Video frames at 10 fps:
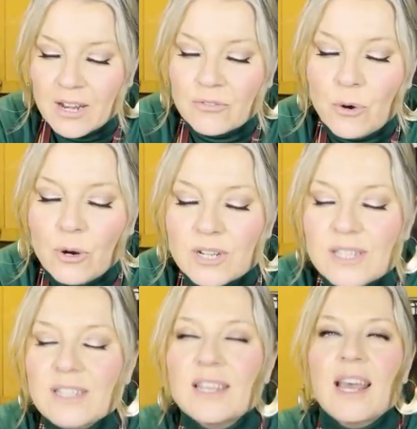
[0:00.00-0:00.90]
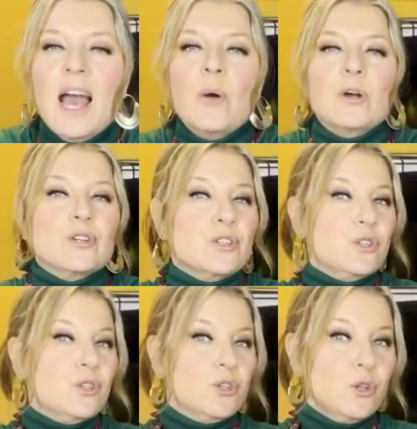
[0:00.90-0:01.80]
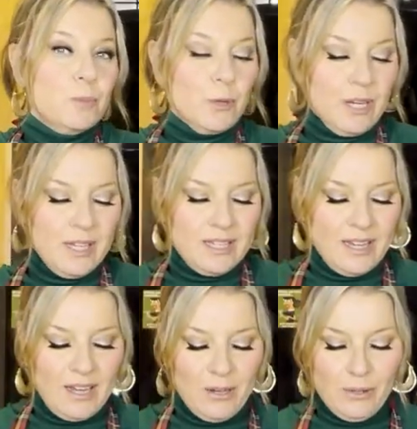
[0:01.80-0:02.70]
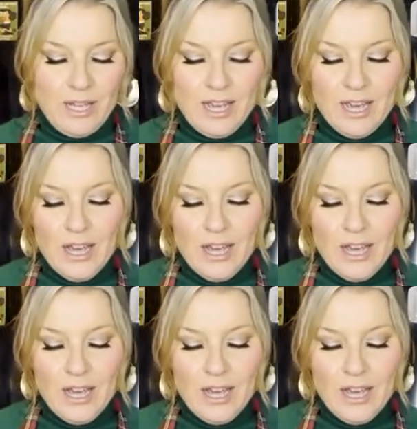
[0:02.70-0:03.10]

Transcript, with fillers: of course, our super easy aioli